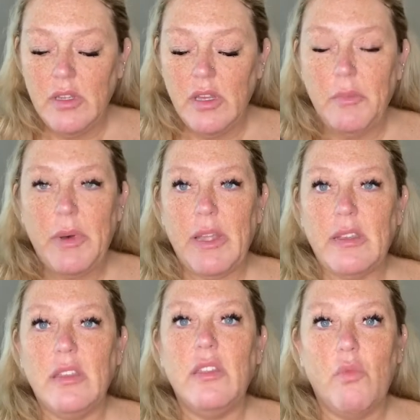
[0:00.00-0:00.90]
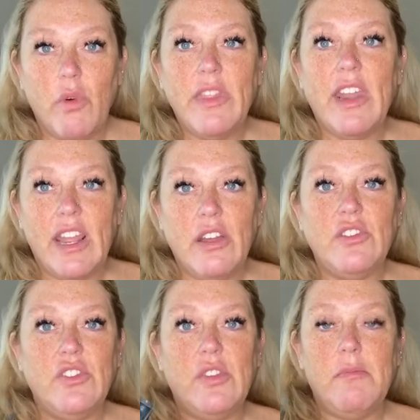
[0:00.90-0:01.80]
But the one that I go
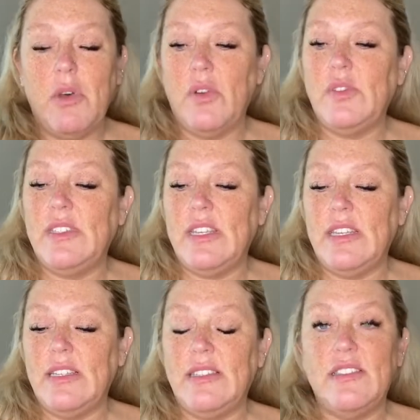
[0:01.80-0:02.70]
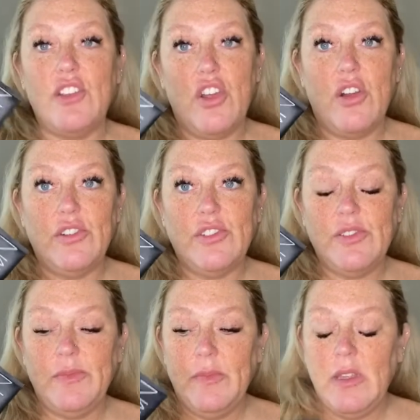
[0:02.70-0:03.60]
to the most is the Nars,
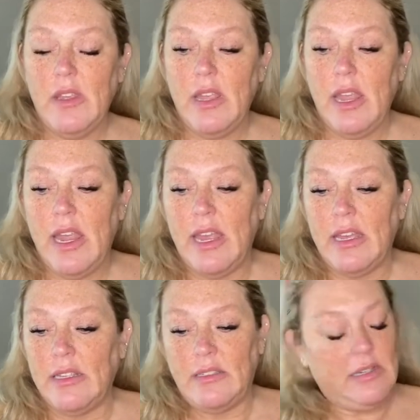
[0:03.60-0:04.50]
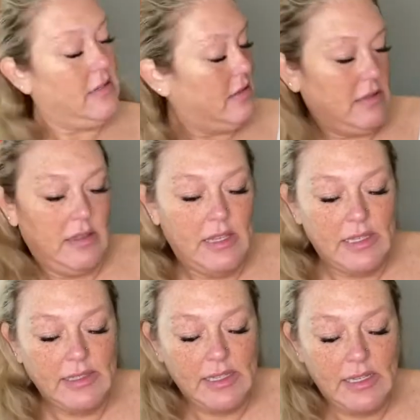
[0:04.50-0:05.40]
and
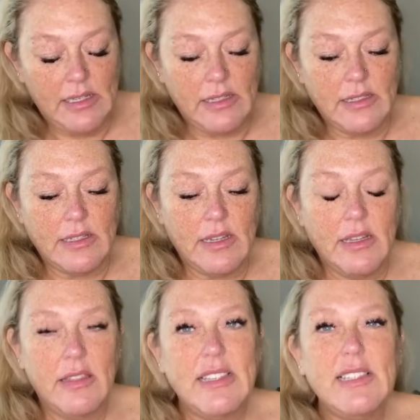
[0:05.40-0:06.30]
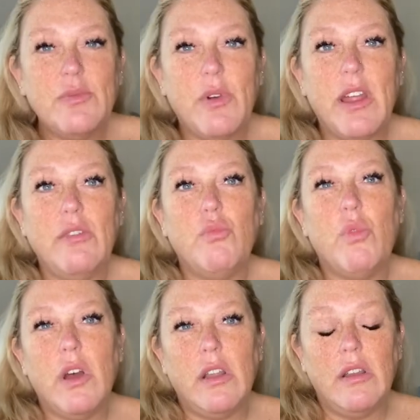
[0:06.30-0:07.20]
this is why
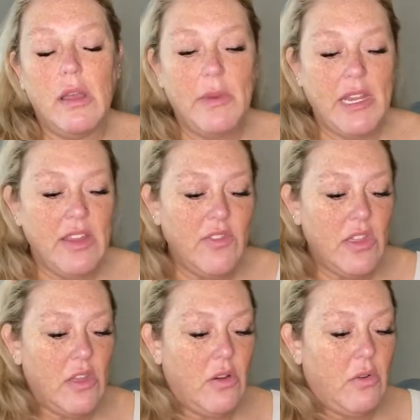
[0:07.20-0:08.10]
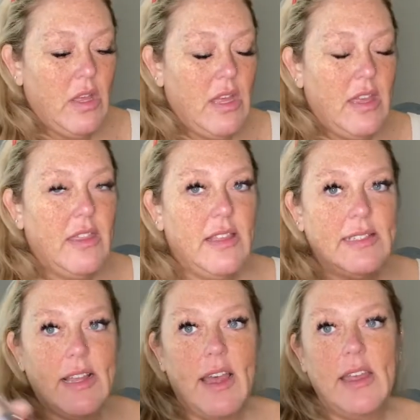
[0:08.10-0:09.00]
I mean, even though this
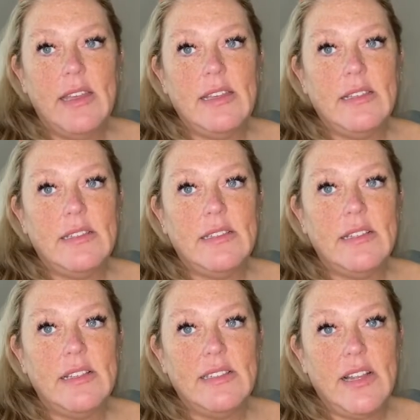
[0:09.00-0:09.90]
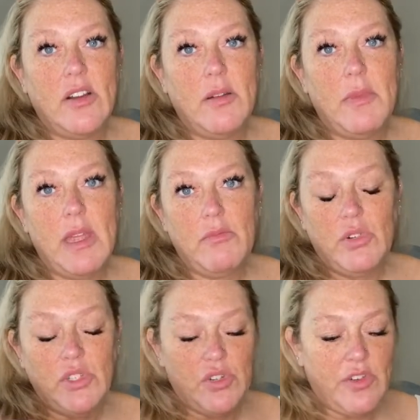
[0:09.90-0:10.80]
guy is a serum and
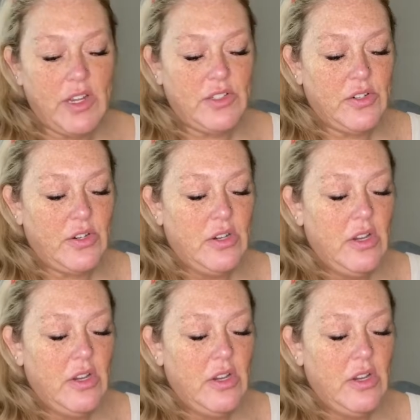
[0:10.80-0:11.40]
moisturizer,